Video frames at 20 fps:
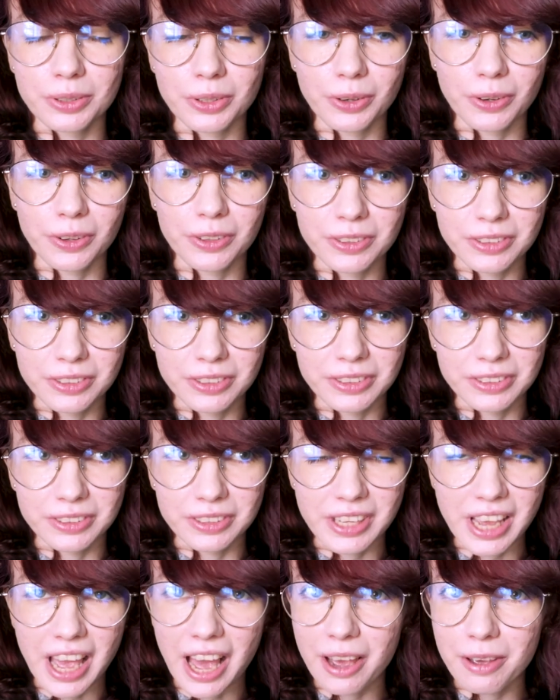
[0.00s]

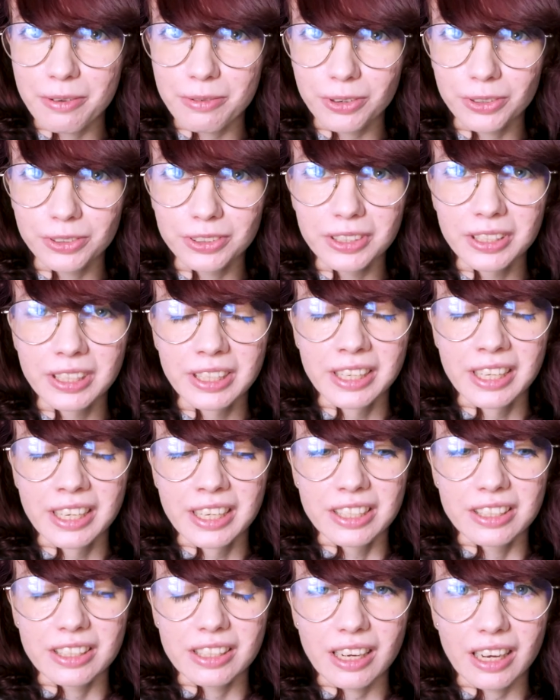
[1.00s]
on the iPhone
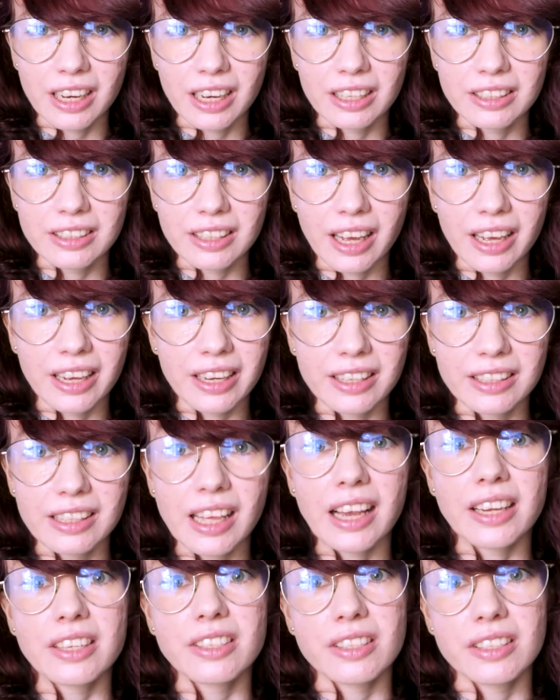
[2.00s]
that I can
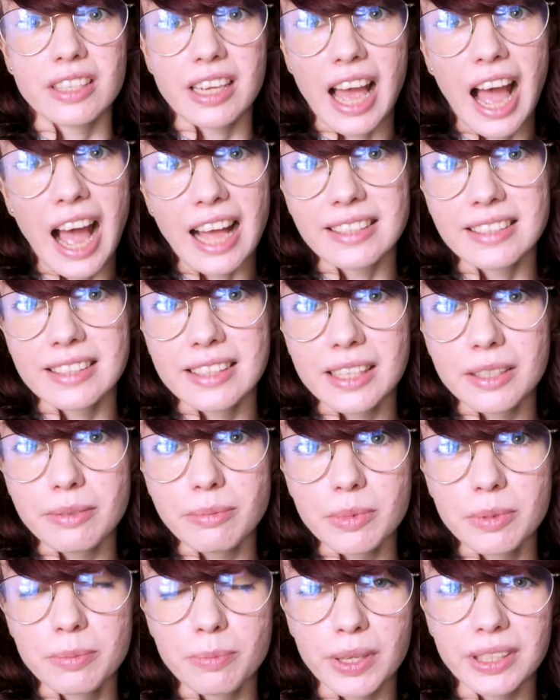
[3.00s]
actually add
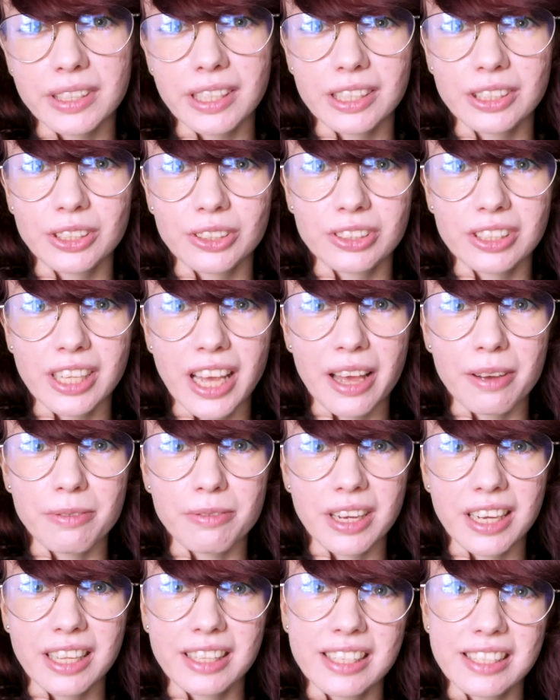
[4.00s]
them, but I don't
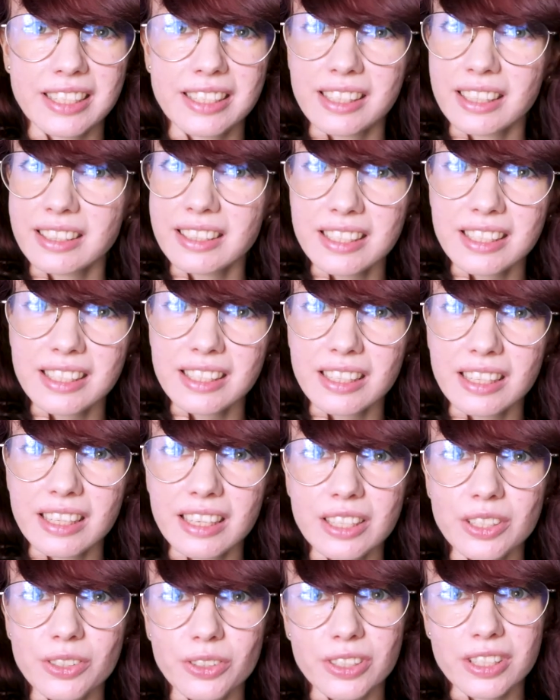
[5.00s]
have any
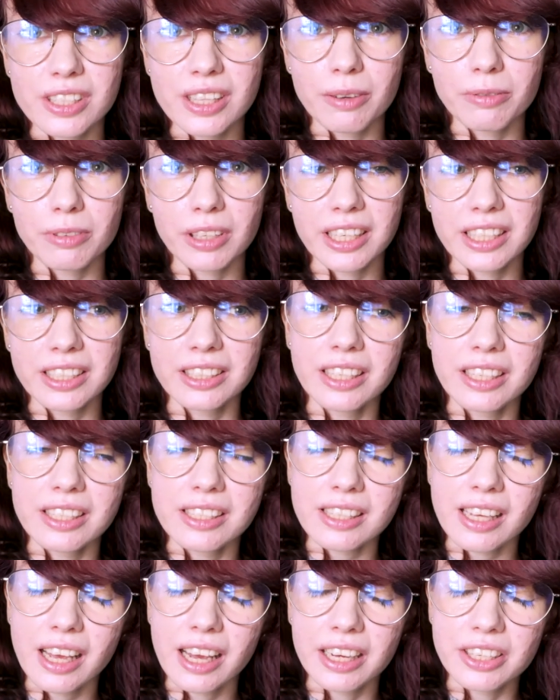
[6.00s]
statistics or stuff like
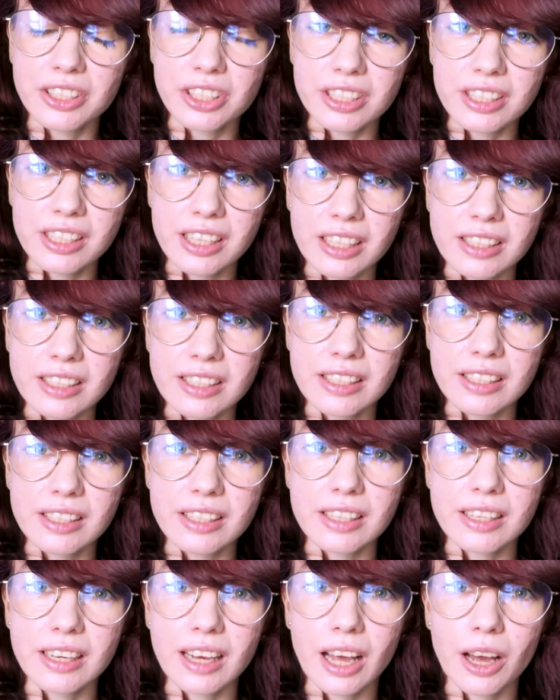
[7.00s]
this. I just can
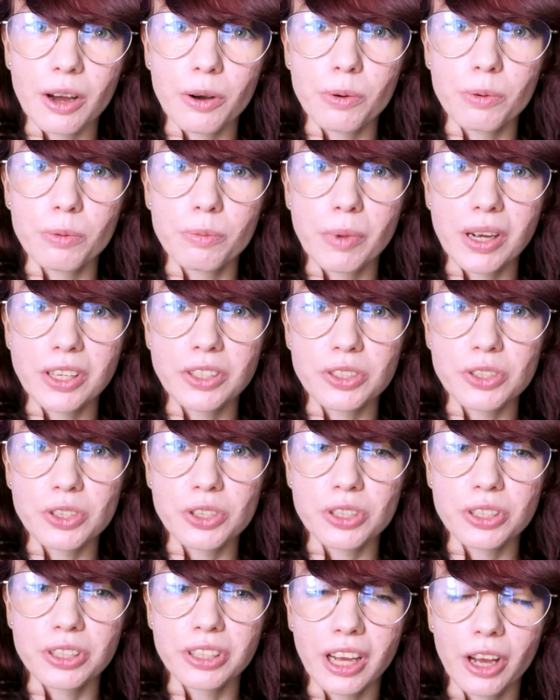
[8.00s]
see how
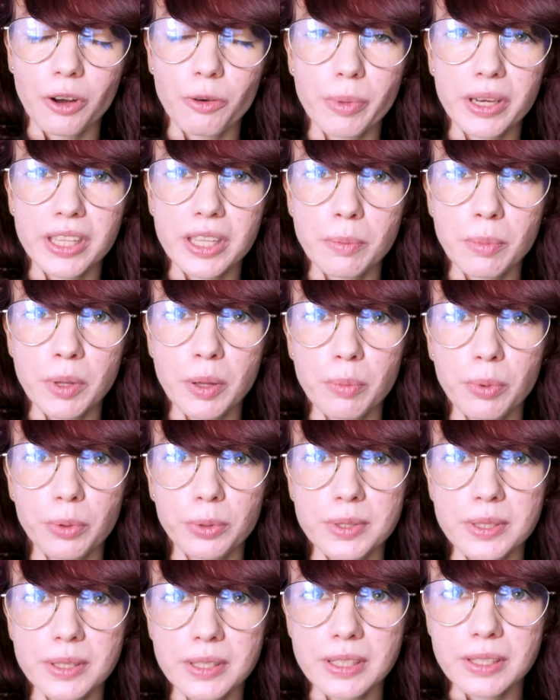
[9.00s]
much, how many
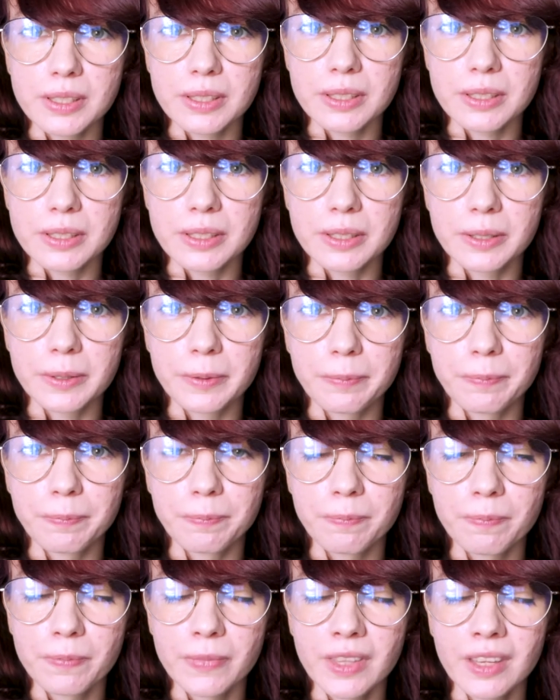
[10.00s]
people see, um,